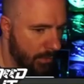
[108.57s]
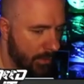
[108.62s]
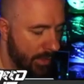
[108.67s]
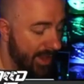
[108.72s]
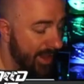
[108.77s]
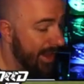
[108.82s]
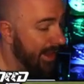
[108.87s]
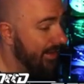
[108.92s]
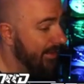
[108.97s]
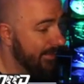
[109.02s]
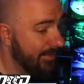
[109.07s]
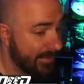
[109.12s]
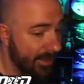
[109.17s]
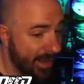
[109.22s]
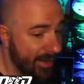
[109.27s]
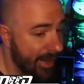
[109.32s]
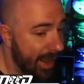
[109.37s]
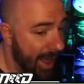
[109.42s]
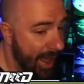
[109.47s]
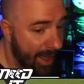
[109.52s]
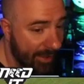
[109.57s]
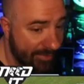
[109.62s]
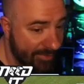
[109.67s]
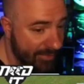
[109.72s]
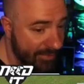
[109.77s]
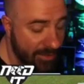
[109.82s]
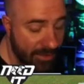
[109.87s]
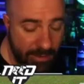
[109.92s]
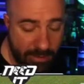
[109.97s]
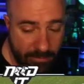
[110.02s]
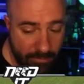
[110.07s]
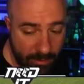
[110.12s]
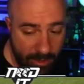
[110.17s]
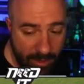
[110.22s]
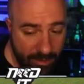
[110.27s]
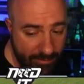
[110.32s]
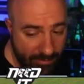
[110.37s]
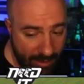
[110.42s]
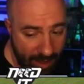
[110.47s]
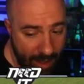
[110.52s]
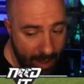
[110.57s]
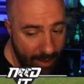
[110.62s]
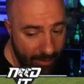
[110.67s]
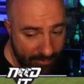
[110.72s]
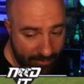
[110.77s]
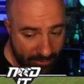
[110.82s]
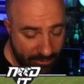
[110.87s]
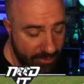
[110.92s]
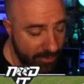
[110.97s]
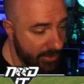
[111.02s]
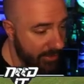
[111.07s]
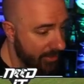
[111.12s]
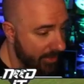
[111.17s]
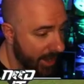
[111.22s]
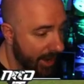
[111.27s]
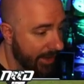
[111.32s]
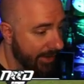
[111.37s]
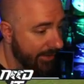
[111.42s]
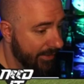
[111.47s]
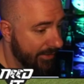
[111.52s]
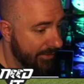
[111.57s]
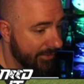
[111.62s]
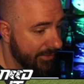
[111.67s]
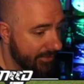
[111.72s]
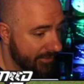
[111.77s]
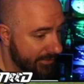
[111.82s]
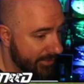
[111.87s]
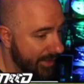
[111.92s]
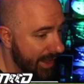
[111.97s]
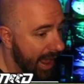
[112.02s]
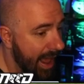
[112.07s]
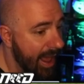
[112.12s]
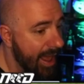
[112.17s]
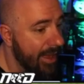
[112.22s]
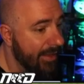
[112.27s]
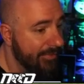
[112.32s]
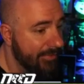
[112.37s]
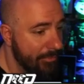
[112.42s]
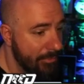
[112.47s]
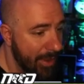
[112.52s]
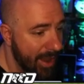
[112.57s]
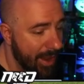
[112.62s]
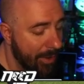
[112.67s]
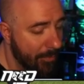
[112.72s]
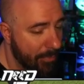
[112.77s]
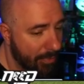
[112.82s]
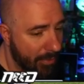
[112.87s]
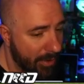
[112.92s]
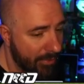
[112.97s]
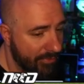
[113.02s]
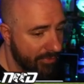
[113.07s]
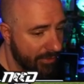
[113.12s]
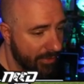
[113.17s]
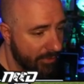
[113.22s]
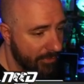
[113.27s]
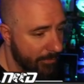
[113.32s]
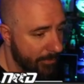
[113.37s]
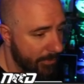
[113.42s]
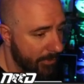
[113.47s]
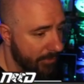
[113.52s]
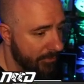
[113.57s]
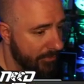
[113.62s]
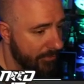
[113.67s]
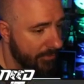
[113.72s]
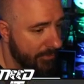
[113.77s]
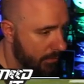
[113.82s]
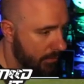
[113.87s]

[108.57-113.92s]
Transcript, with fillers: It is like actually, it's actually like gas, man press against bunch.